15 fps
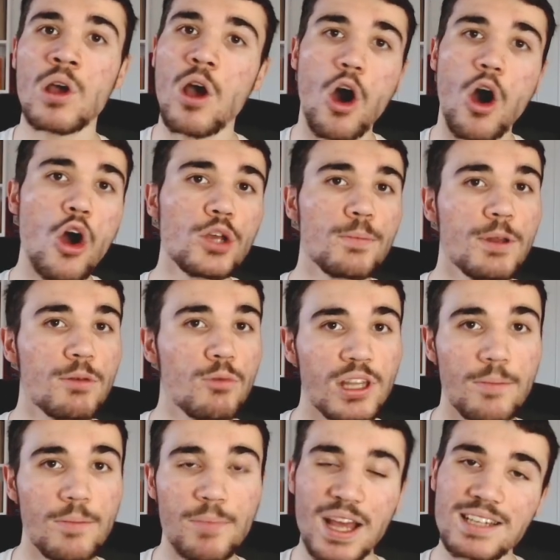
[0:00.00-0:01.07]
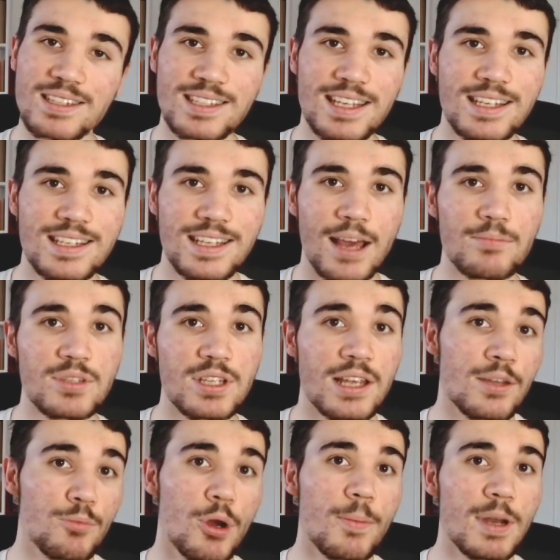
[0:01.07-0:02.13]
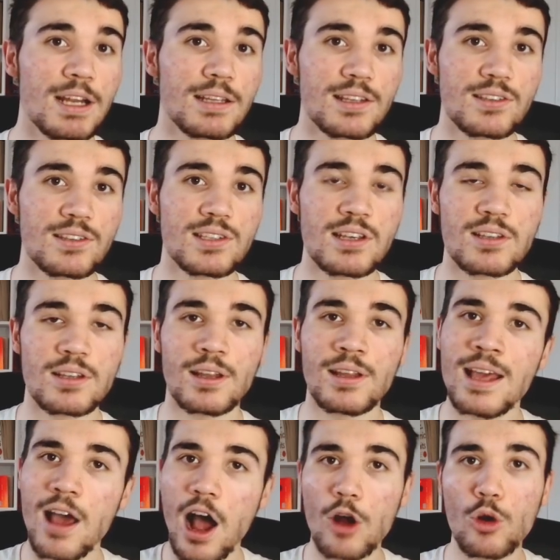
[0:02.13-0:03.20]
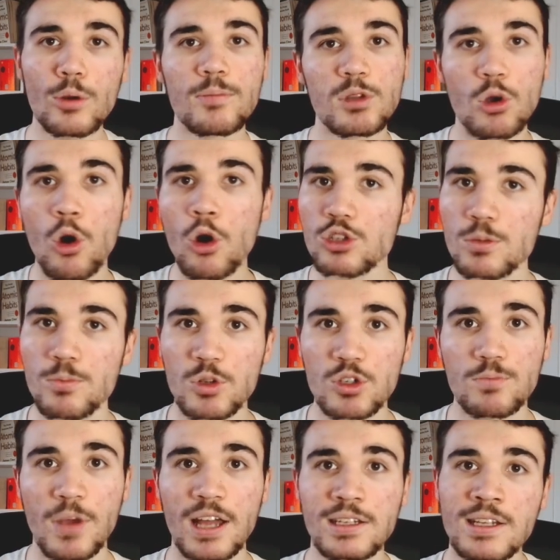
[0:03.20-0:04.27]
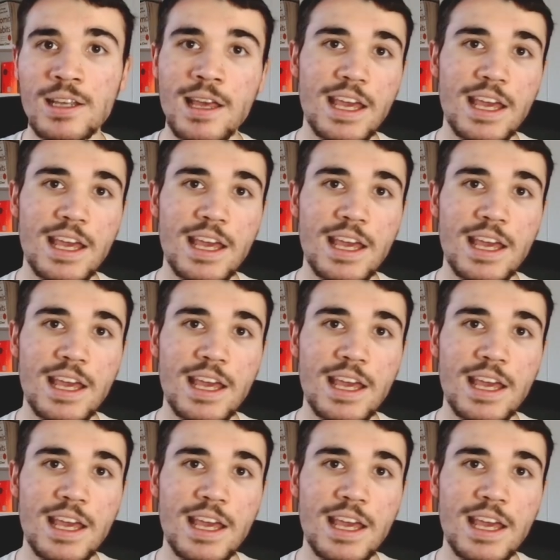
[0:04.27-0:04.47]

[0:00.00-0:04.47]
Arguably one of the best C D Ms in the Premier League this season. I call him the Octopus Man.